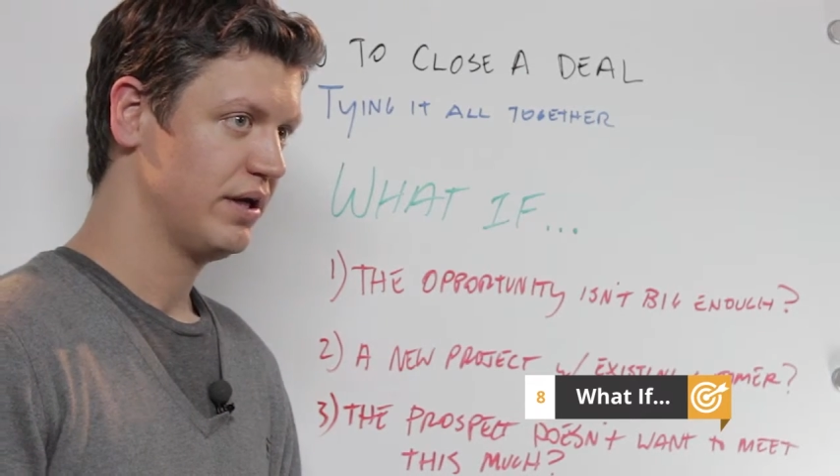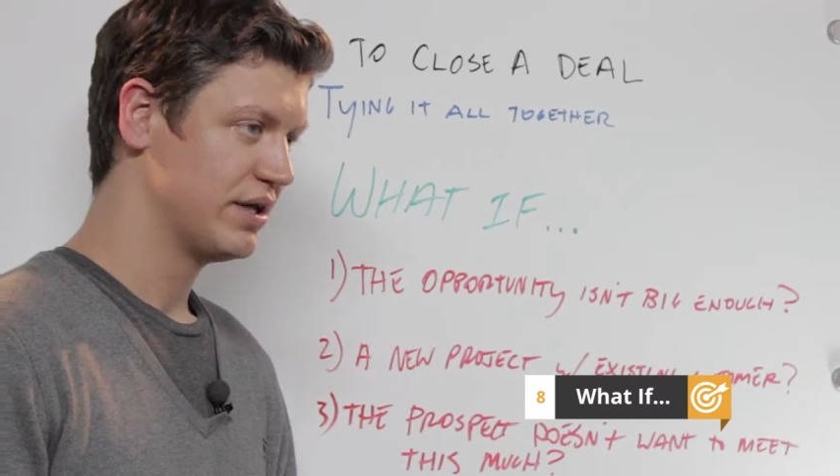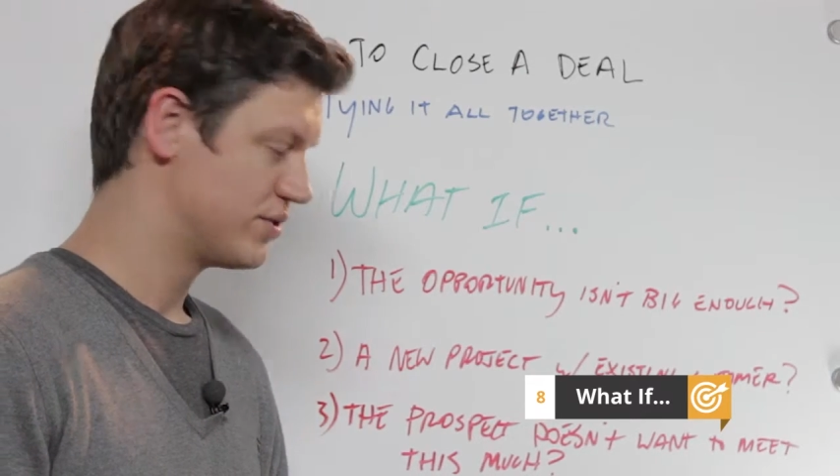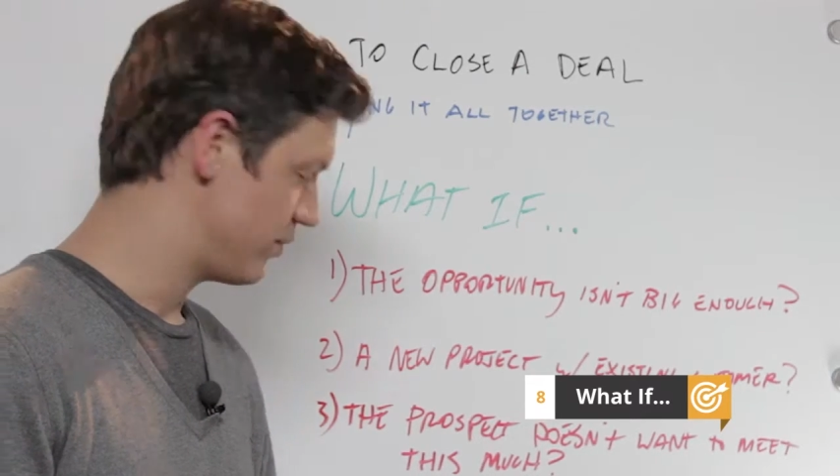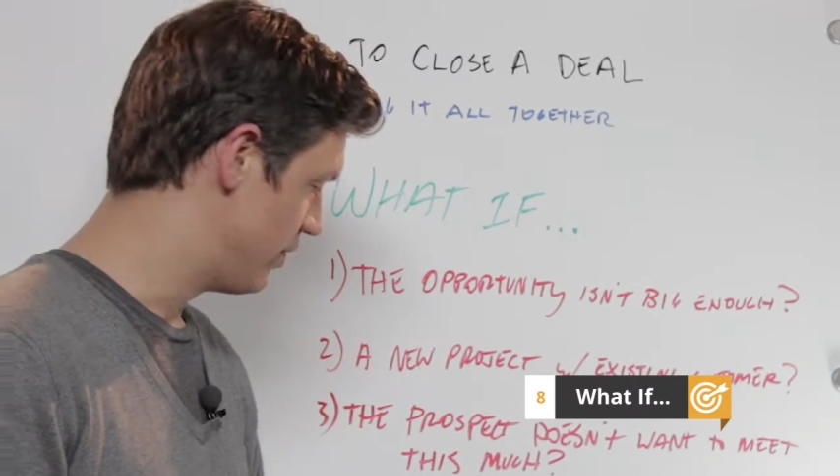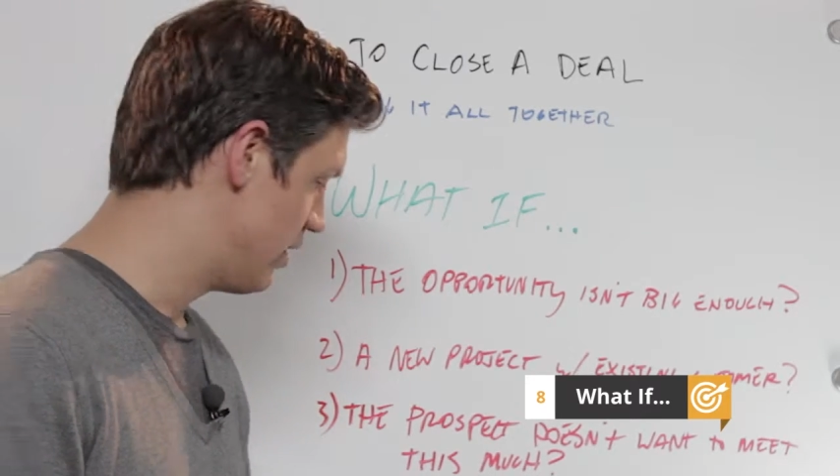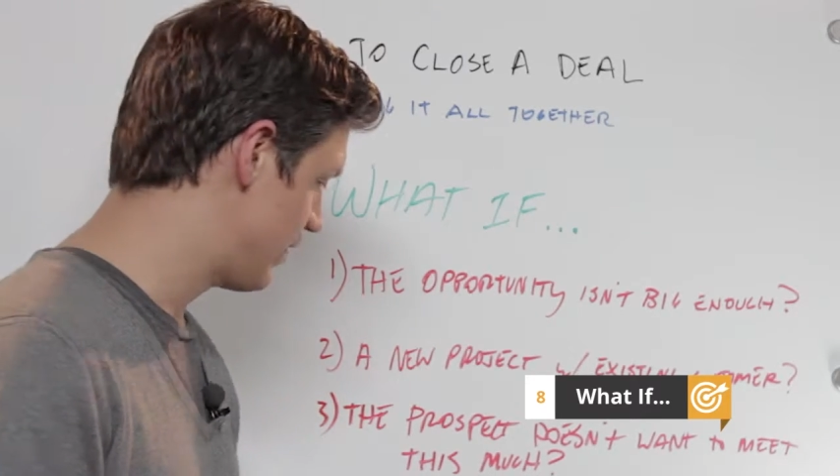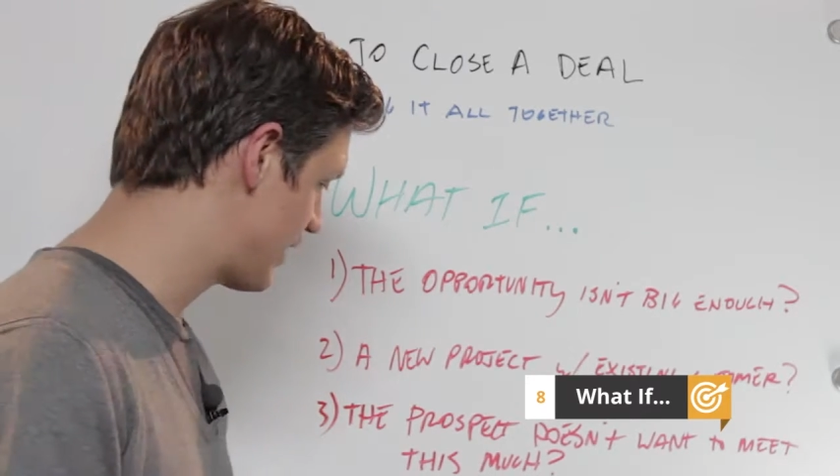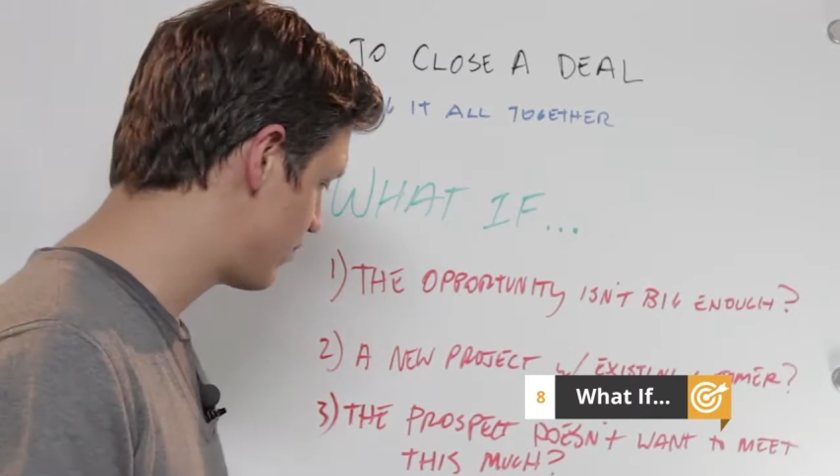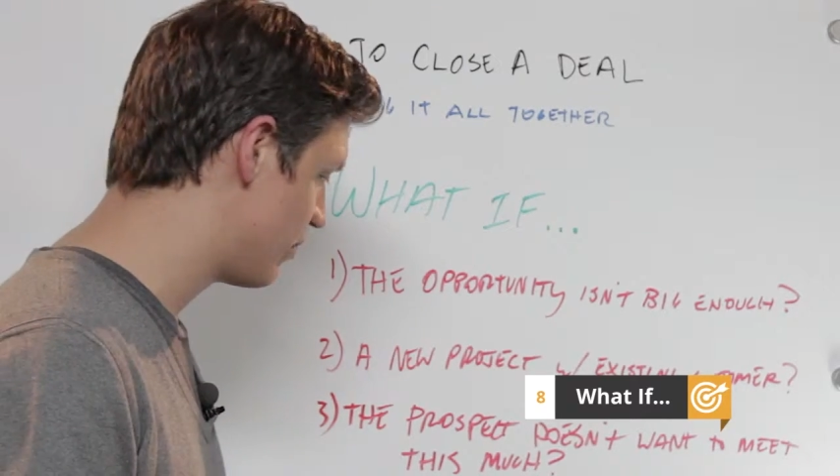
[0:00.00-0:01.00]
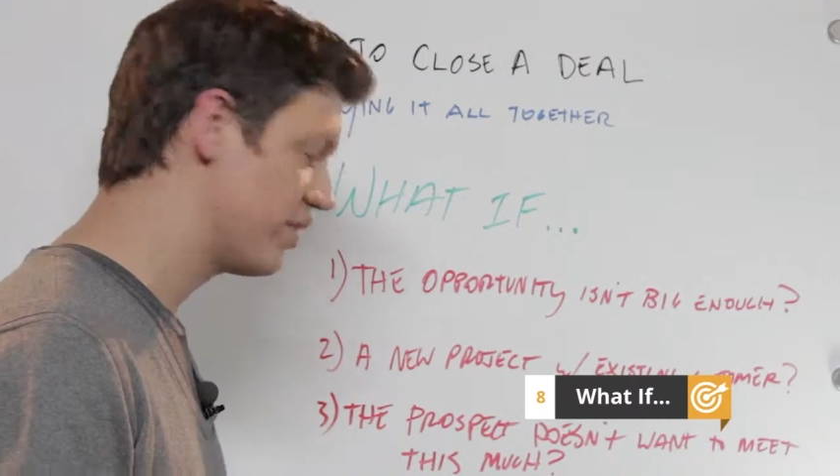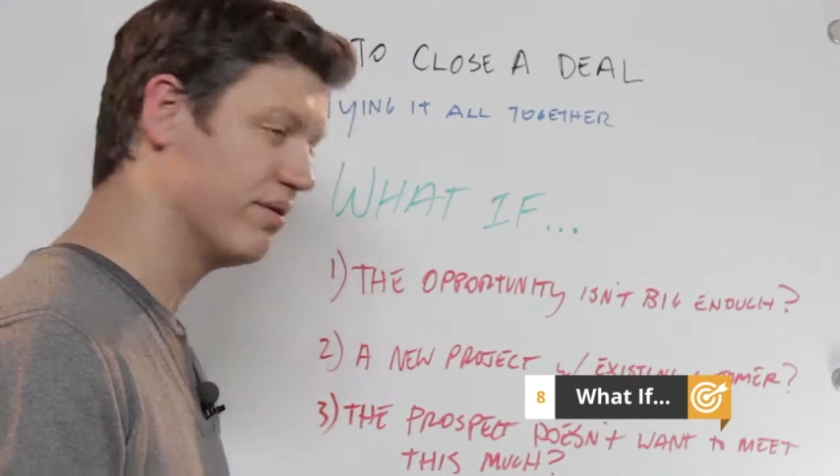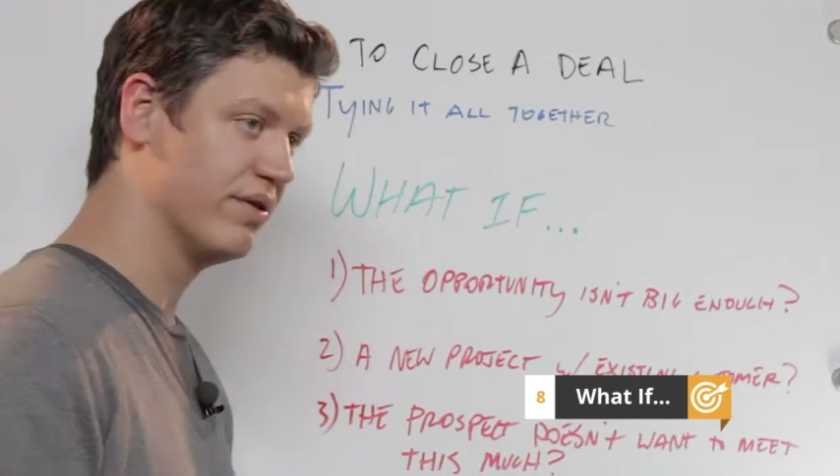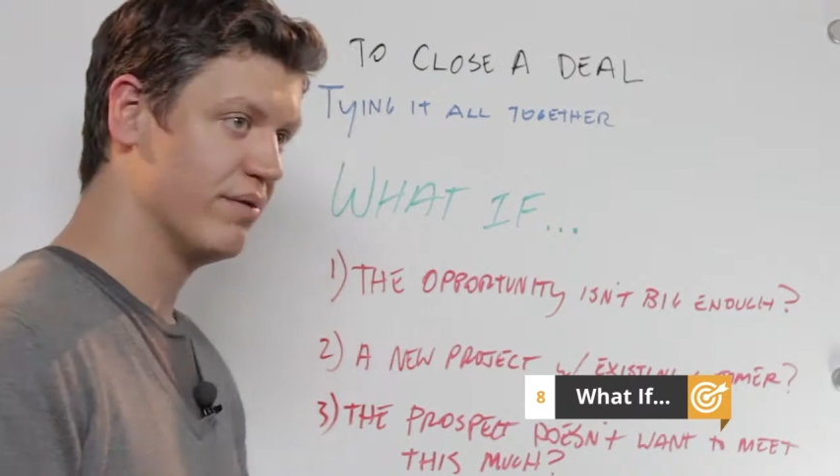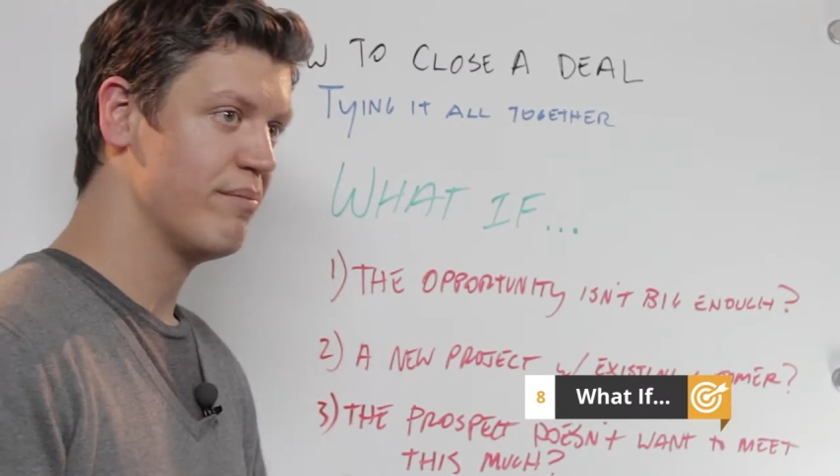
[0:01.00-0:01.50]
And so that's one
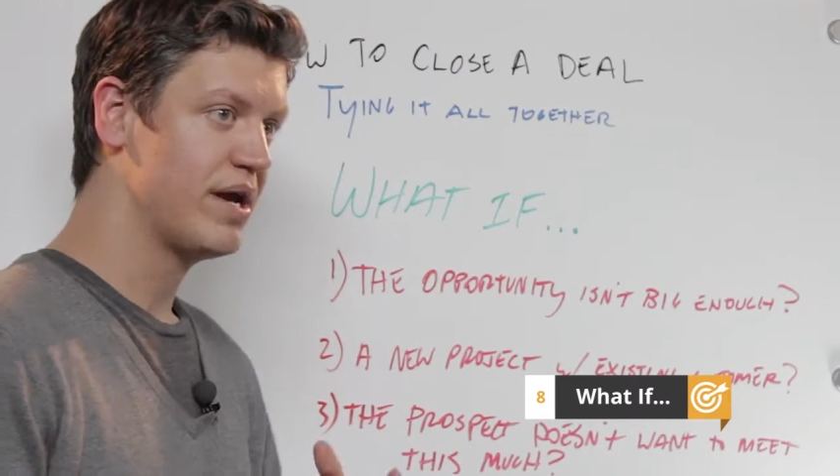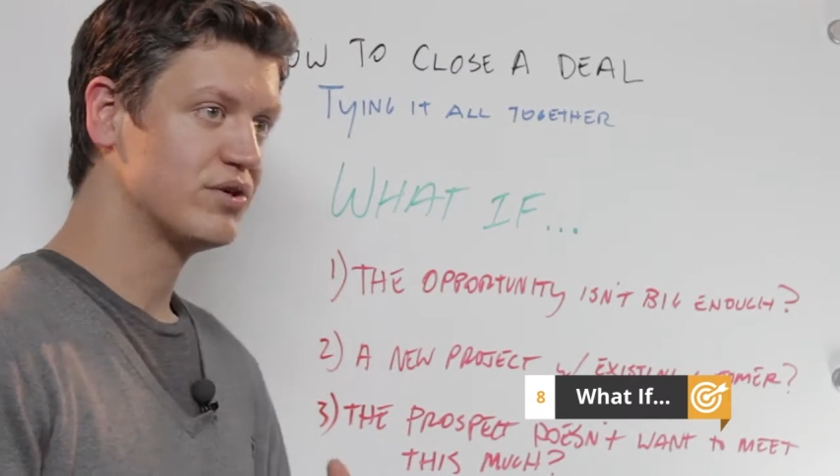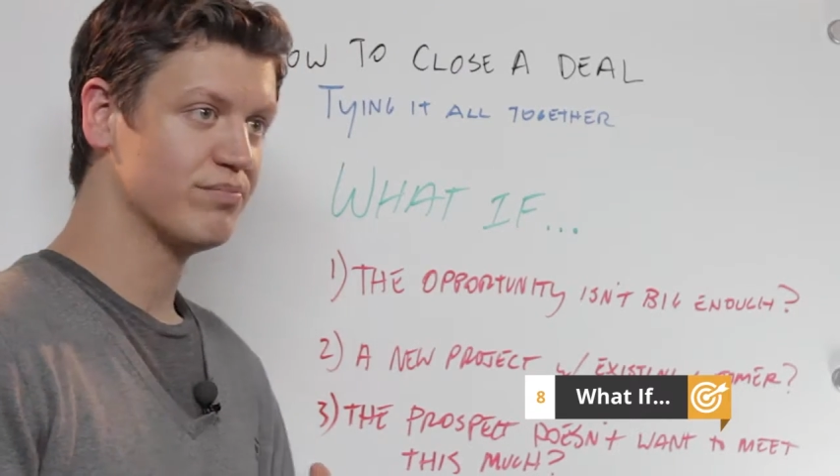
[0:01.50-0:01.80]
of the major